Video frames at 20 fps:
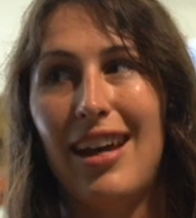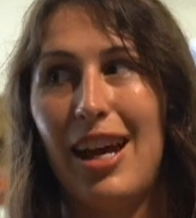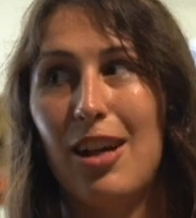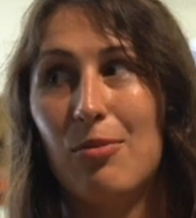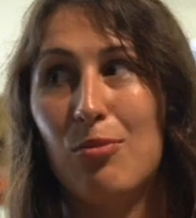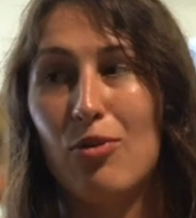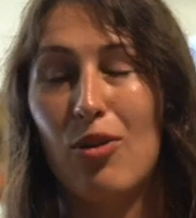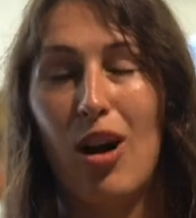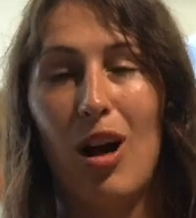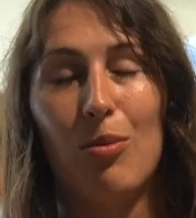
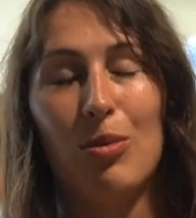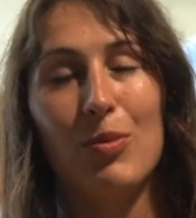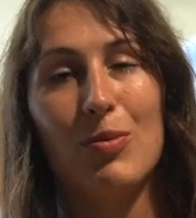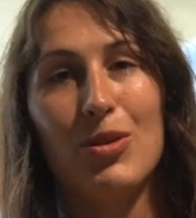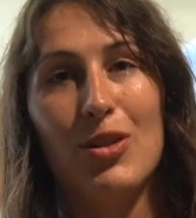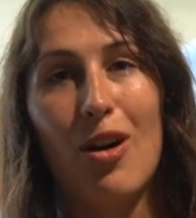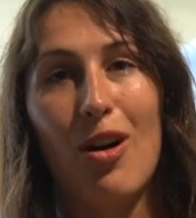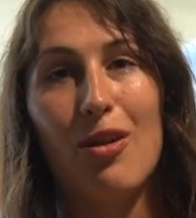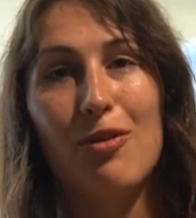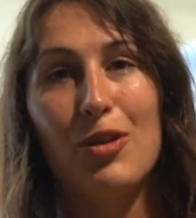and problem
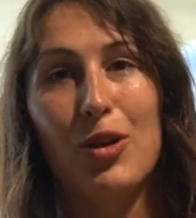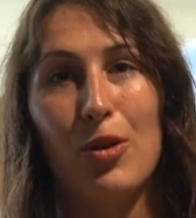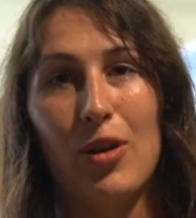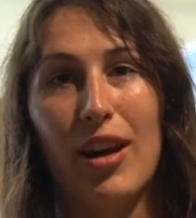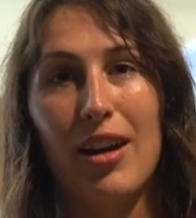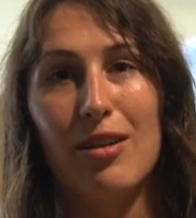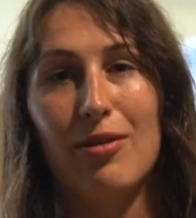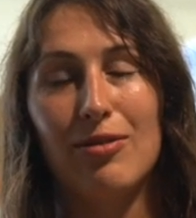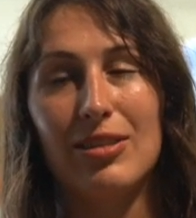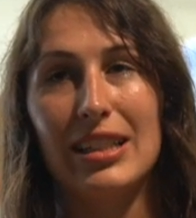solve
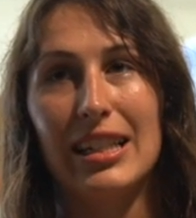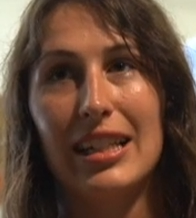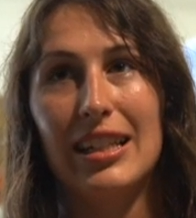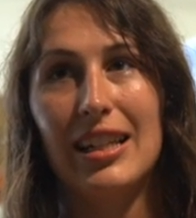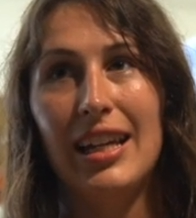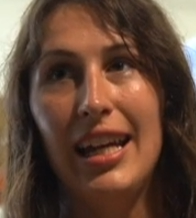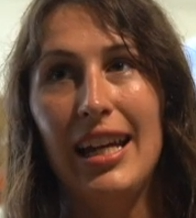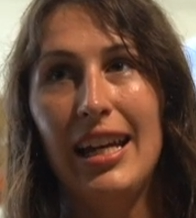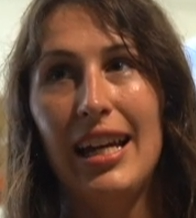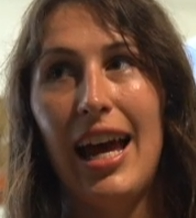creatively,
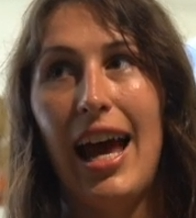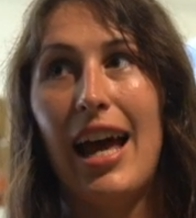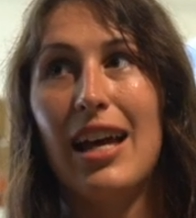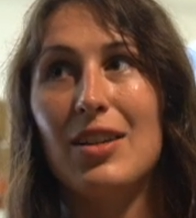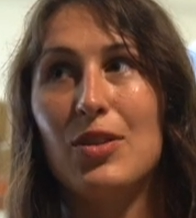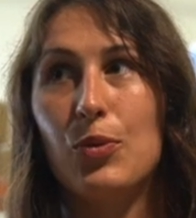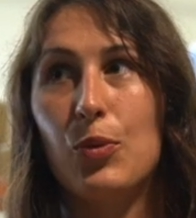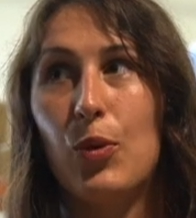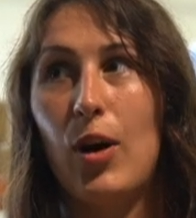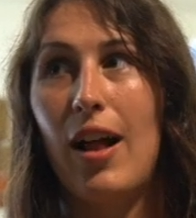
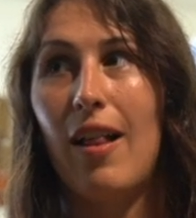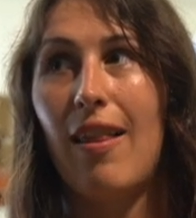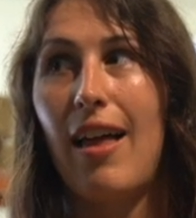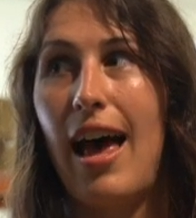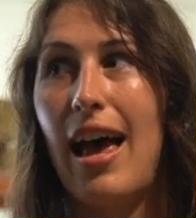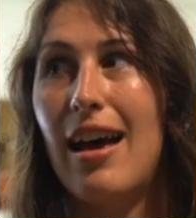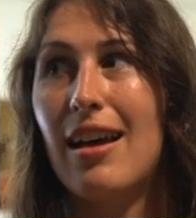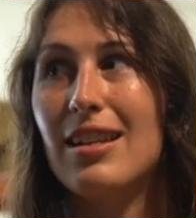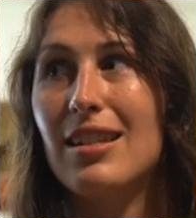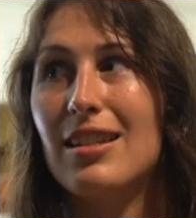as well
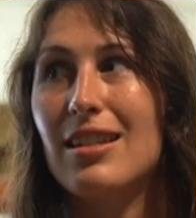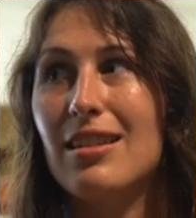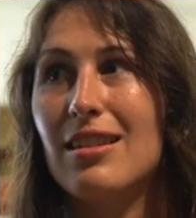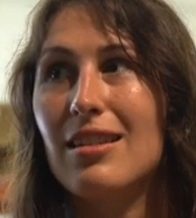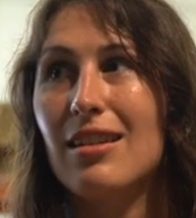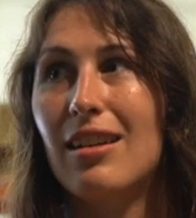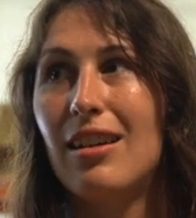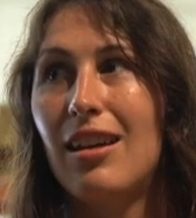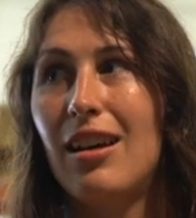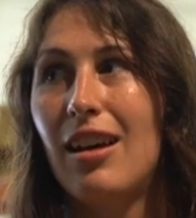
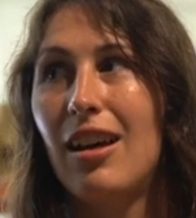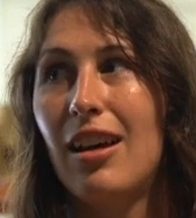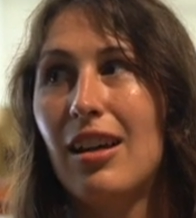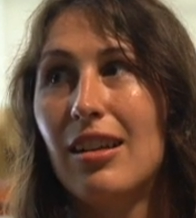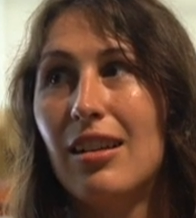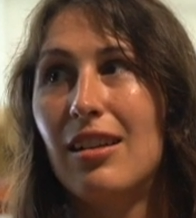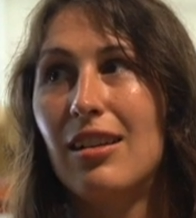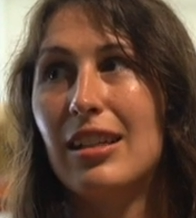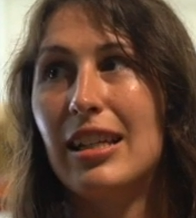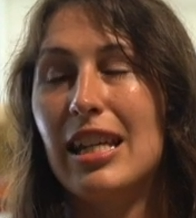as
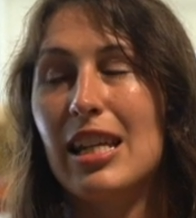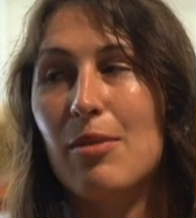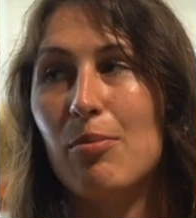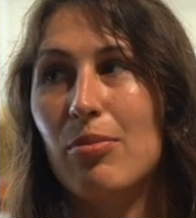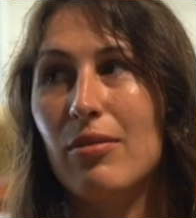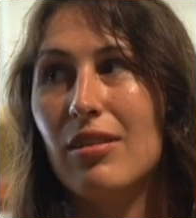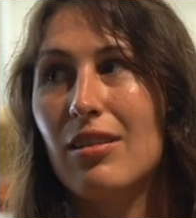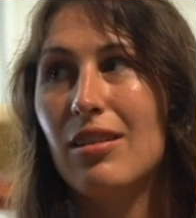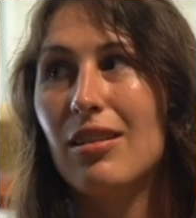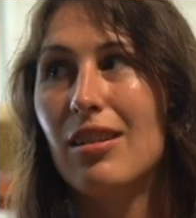keep
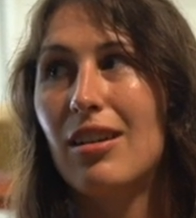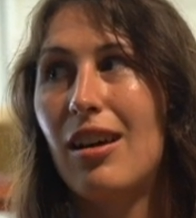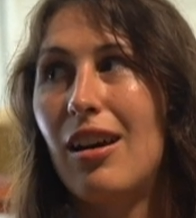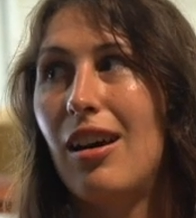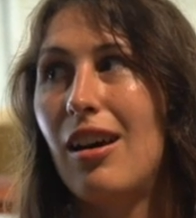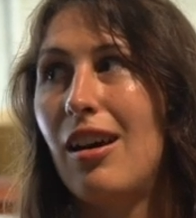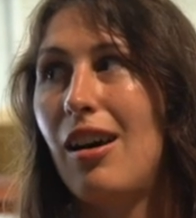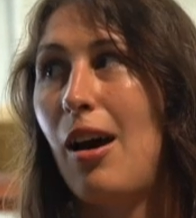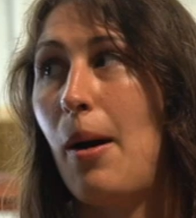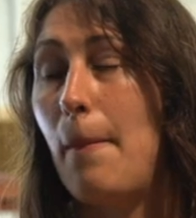
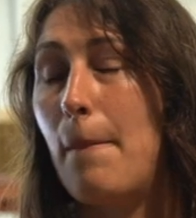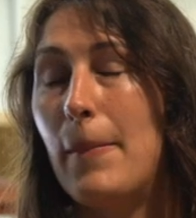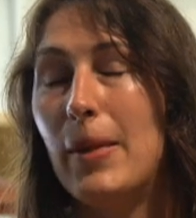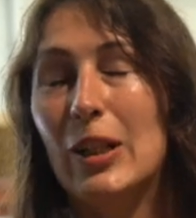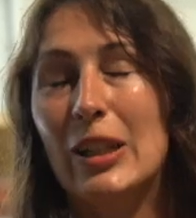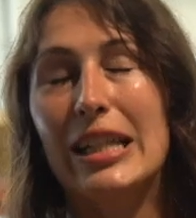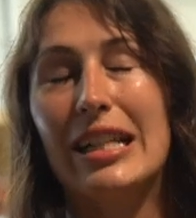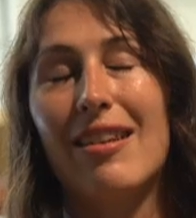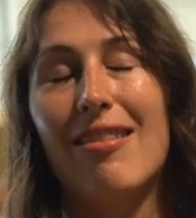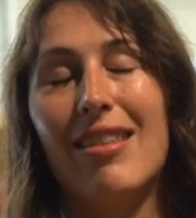a
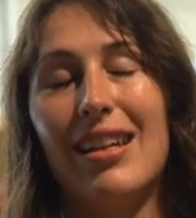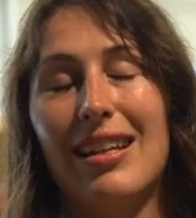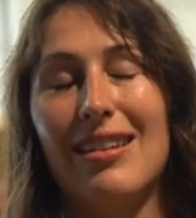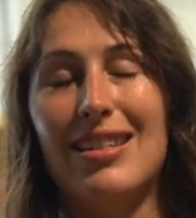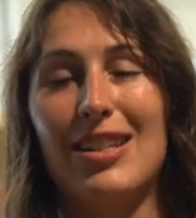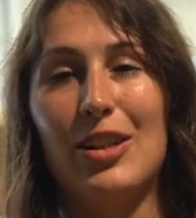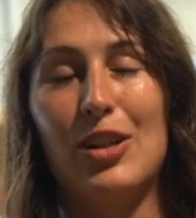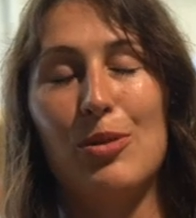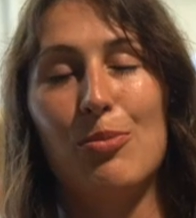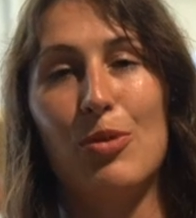million
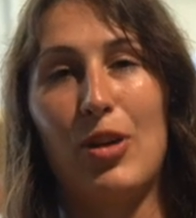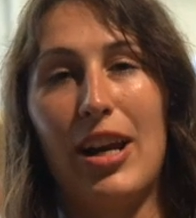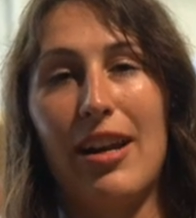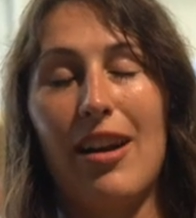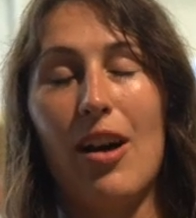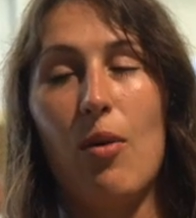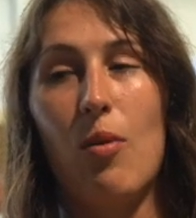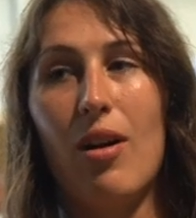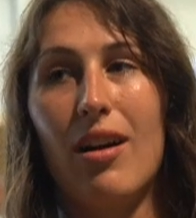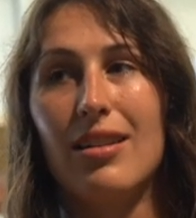things in your
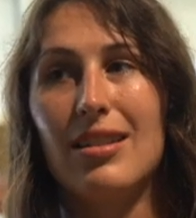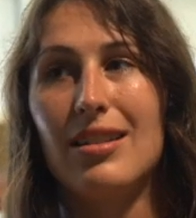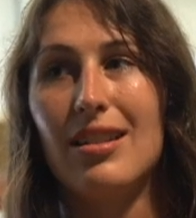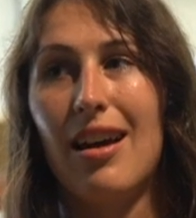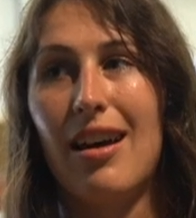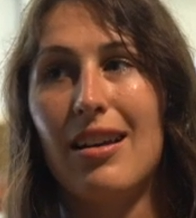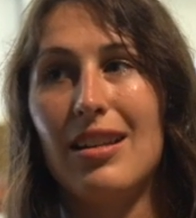brain at once.